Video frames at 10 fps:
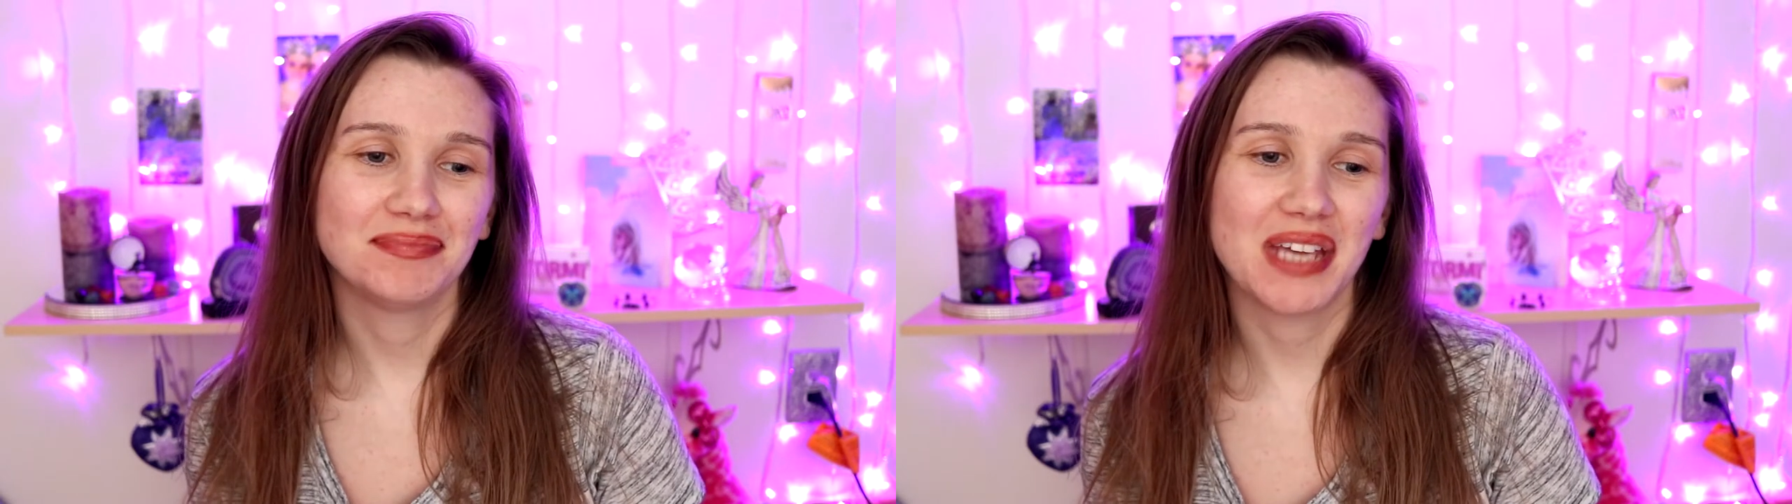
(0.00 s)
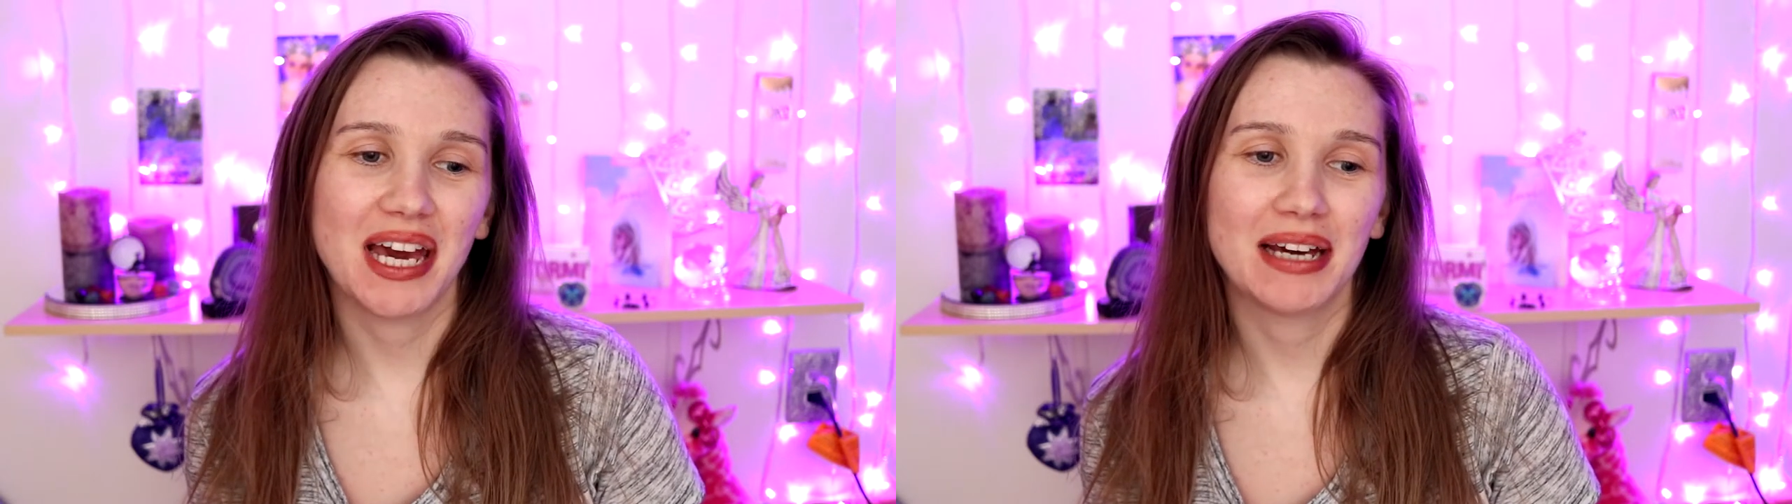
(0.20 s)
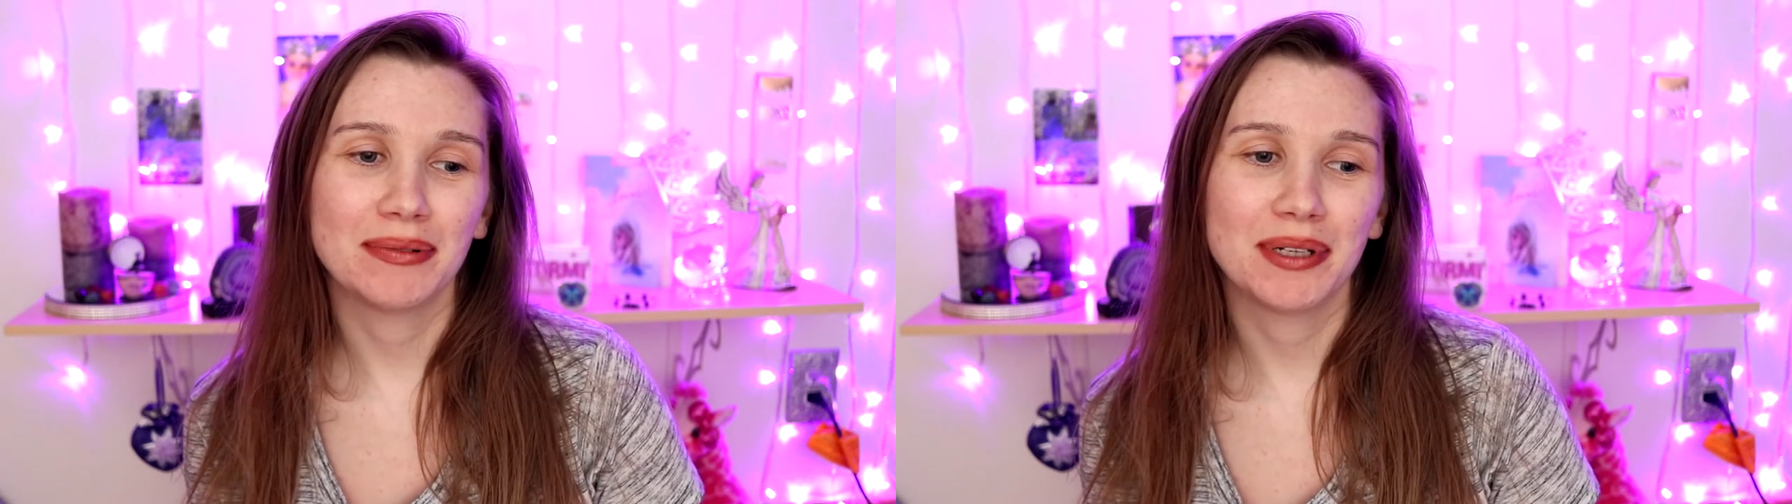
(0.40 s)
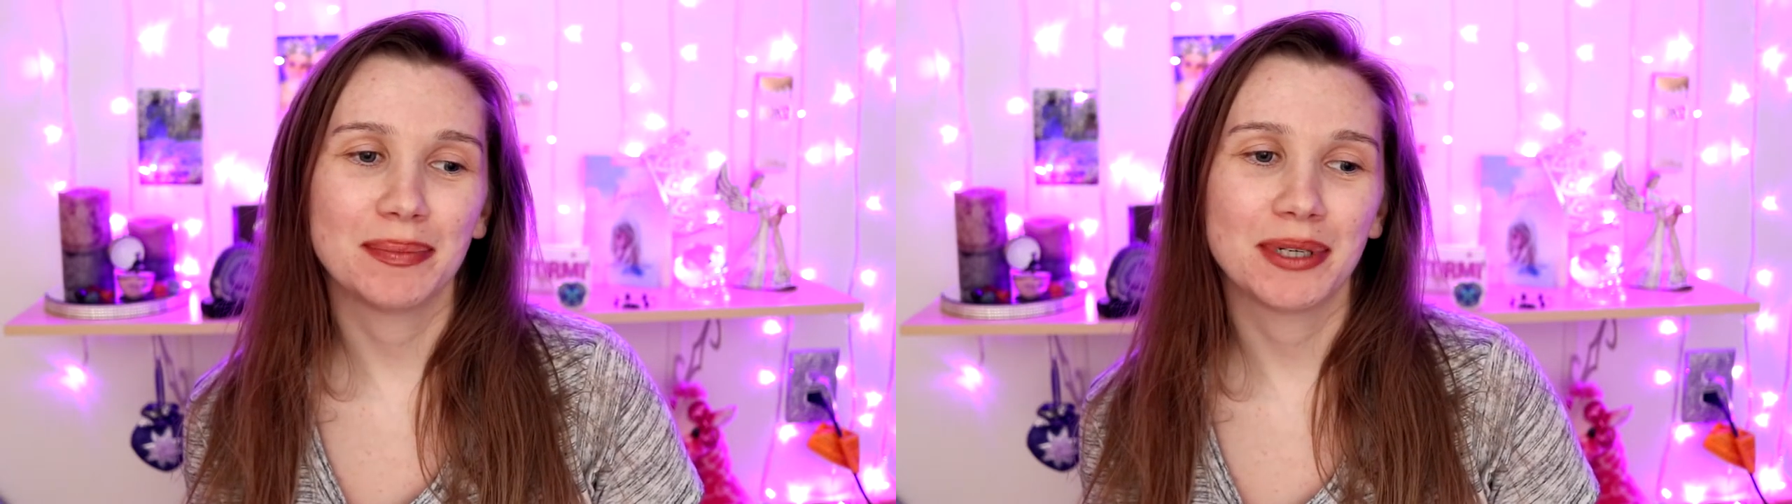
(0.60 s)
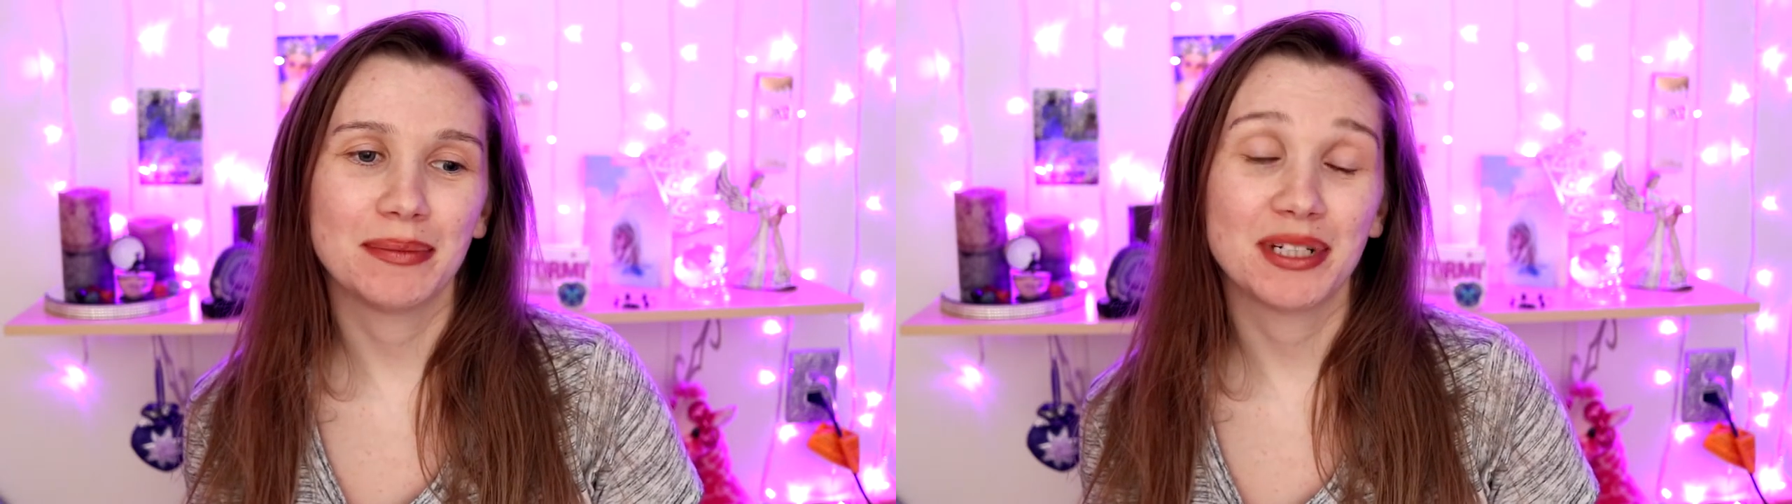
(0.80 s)
Yeah, we
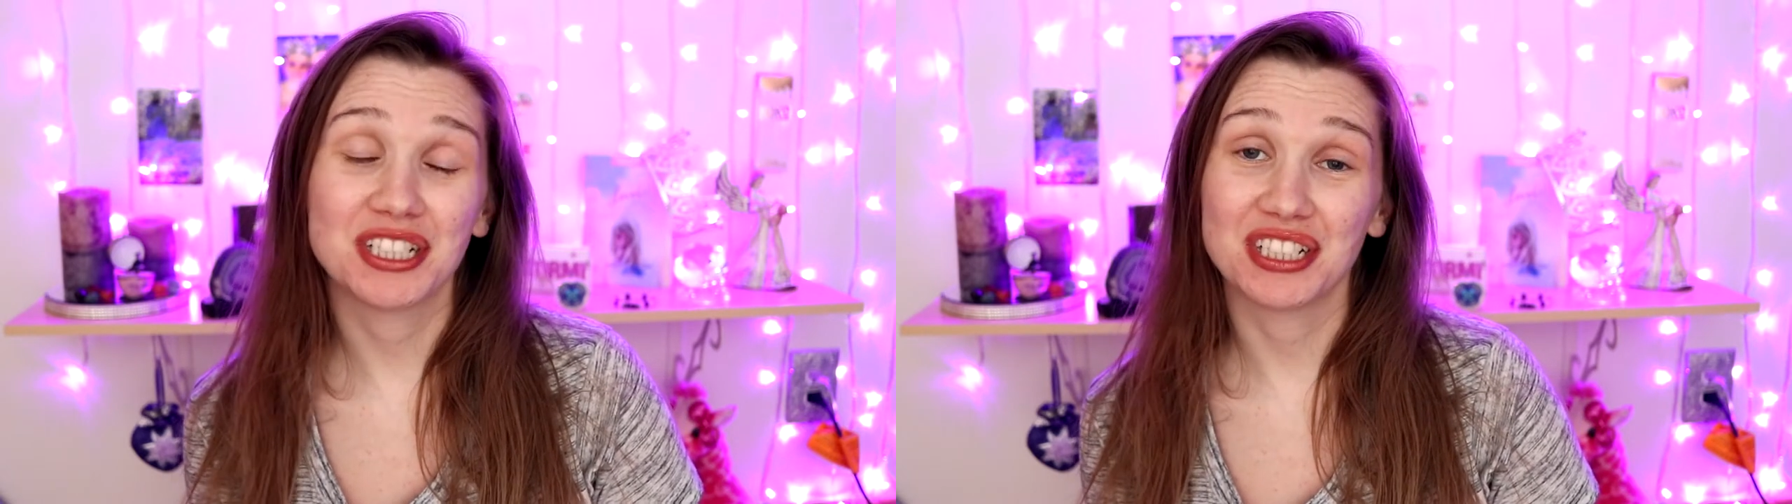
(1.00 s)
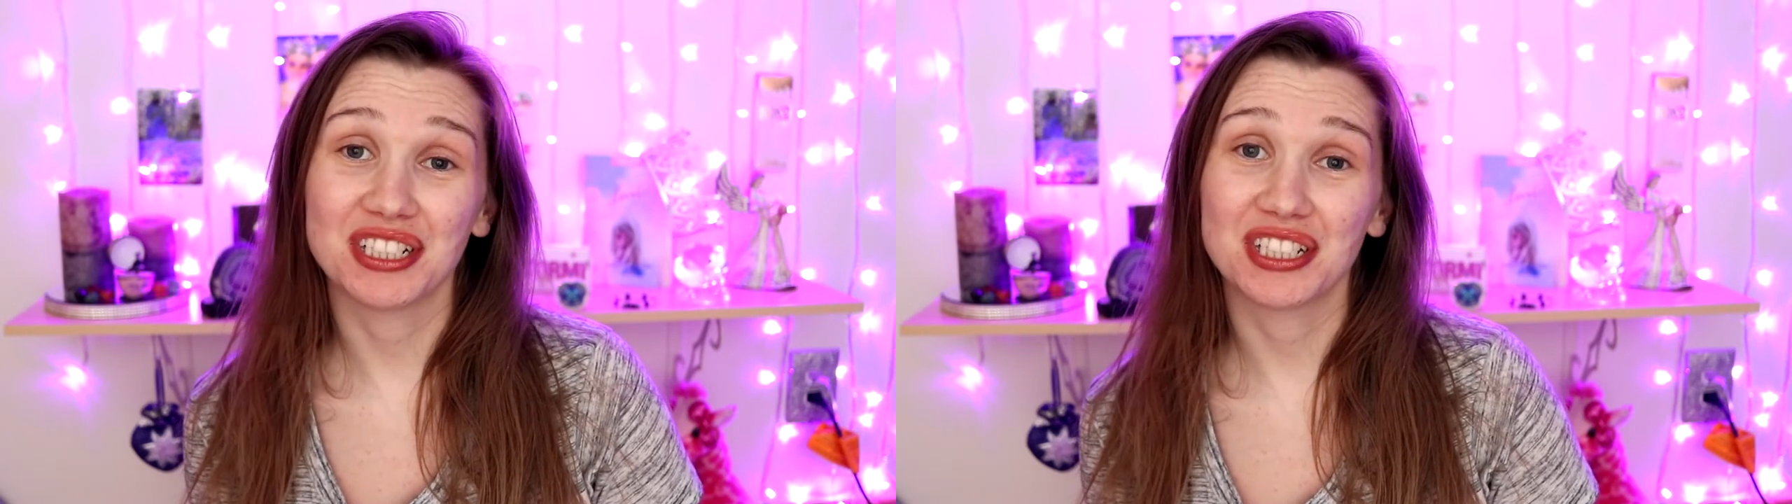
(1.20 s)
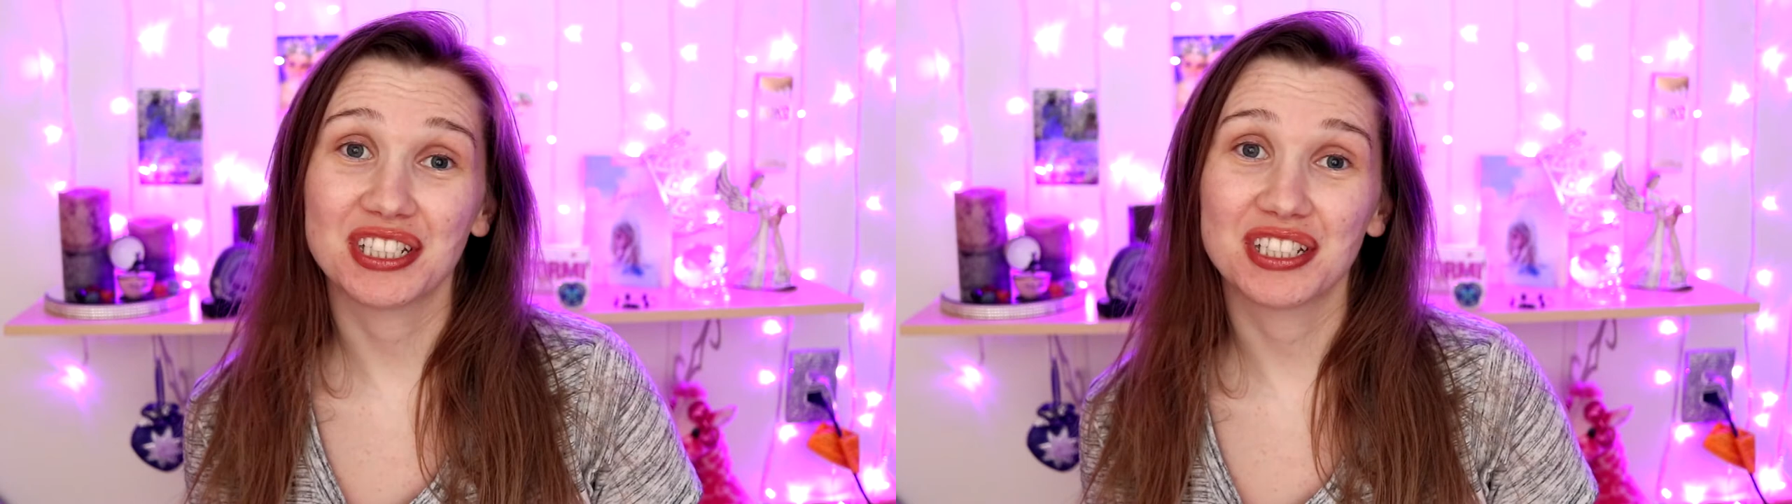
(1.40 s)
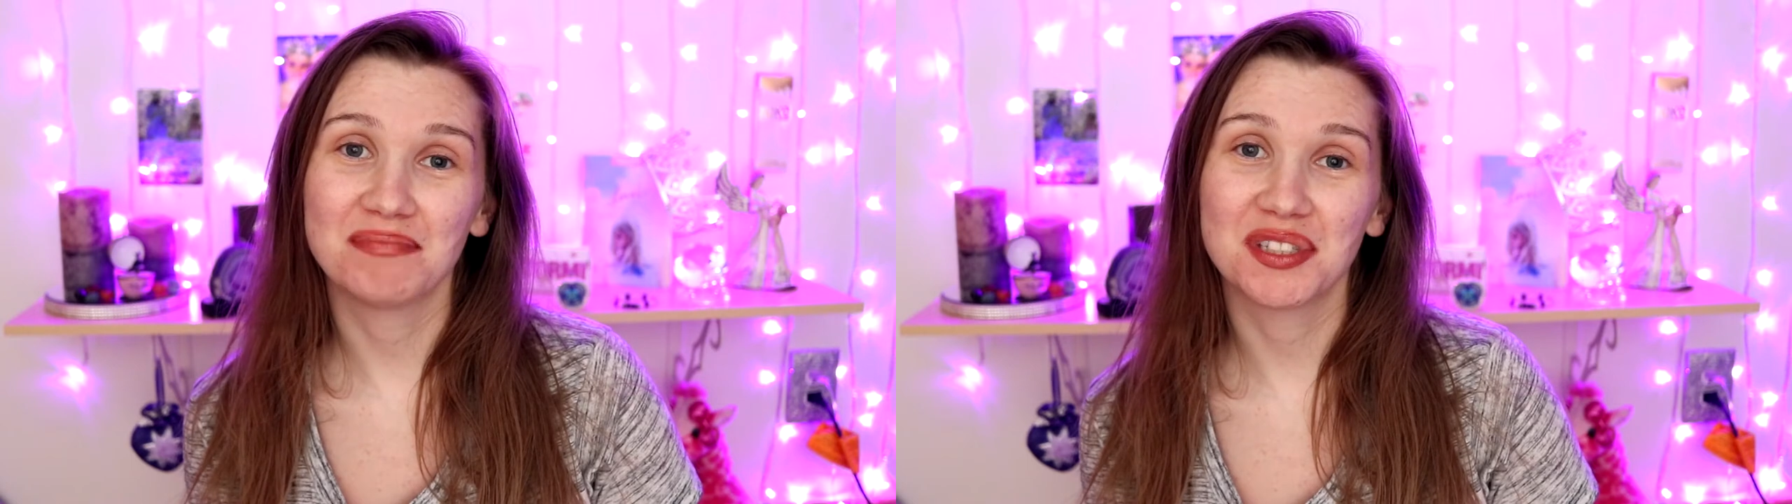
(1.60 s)
pretty much just